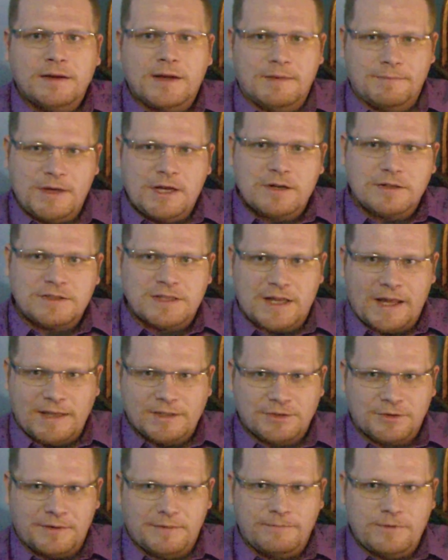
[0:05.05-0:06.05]
I'm here today
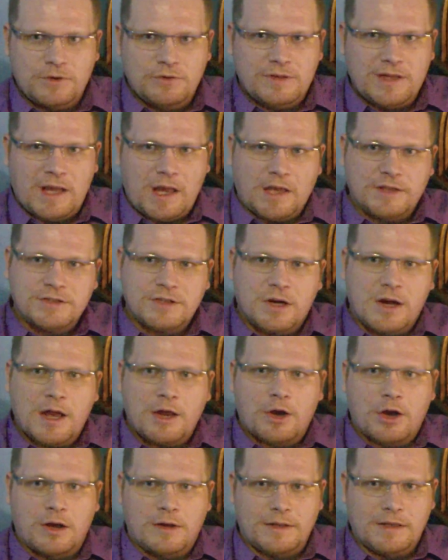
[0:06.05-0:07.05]
to review the Acer
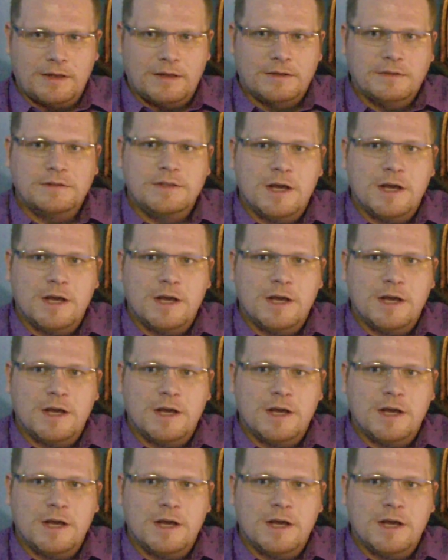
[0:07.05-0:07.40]
Iconia